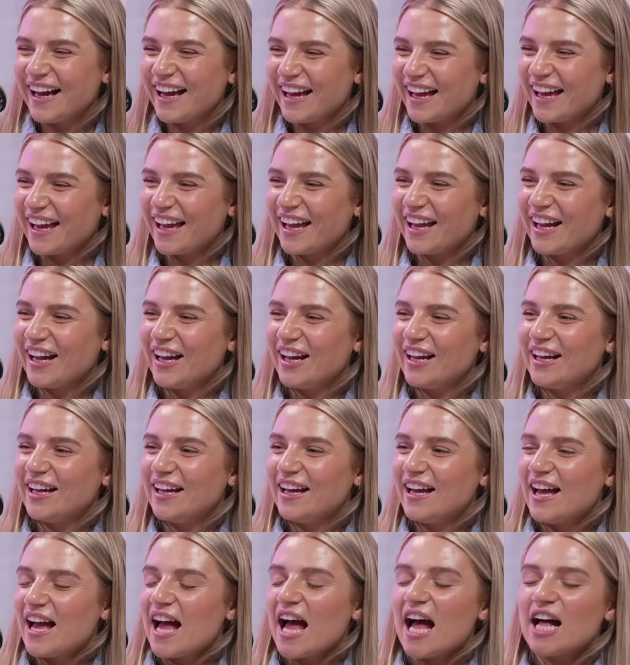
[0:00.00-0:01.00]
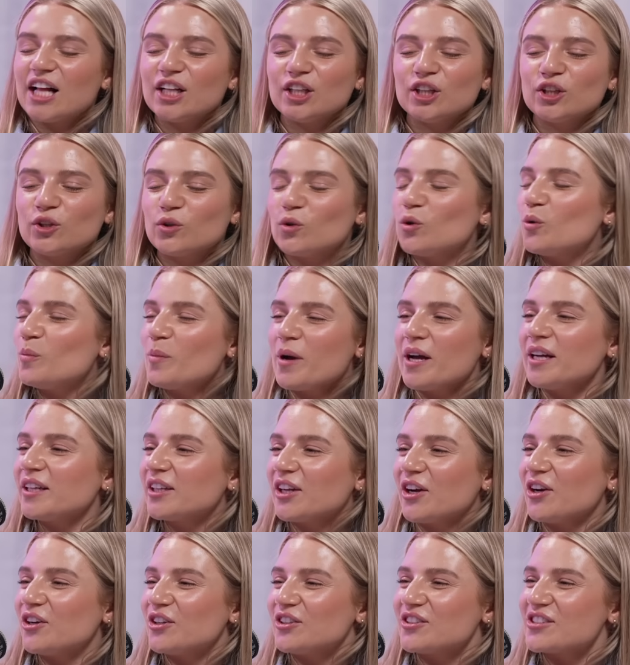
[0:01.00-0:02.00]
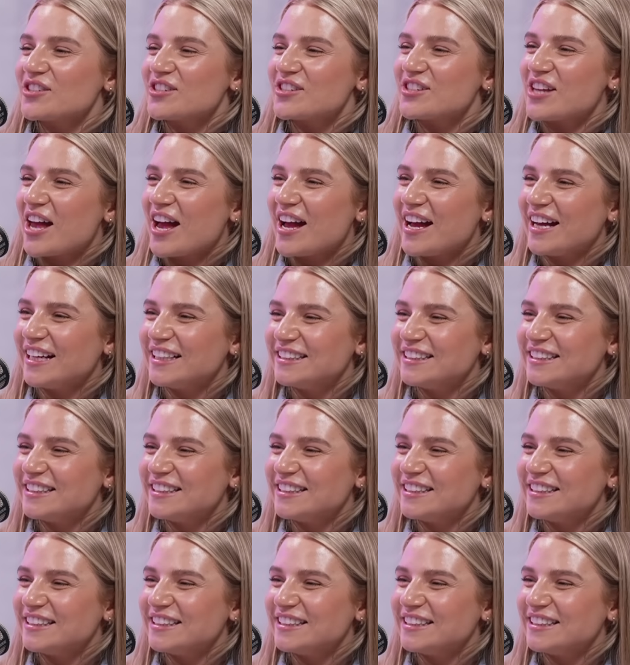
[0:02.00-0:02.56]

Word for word: hello. Hello, my girl. And it does feel